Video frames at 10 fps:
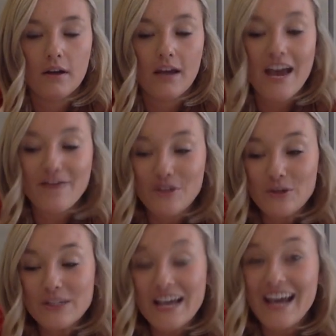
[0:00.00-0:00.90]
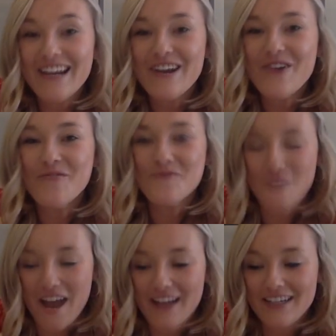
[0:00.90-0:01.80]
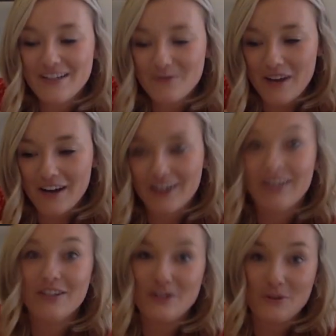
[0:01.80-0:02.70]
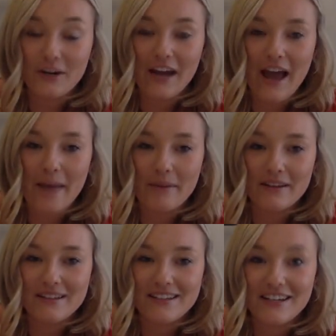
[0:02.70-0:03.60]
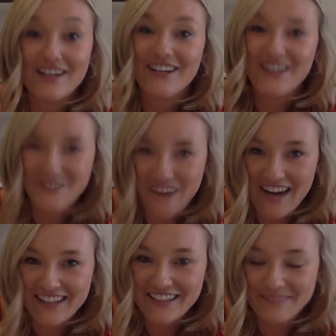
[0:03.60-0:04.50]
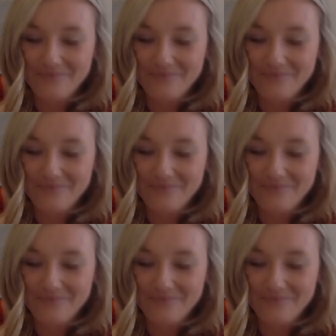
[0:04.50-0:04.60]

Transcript: If you said when and where a story happens, correct.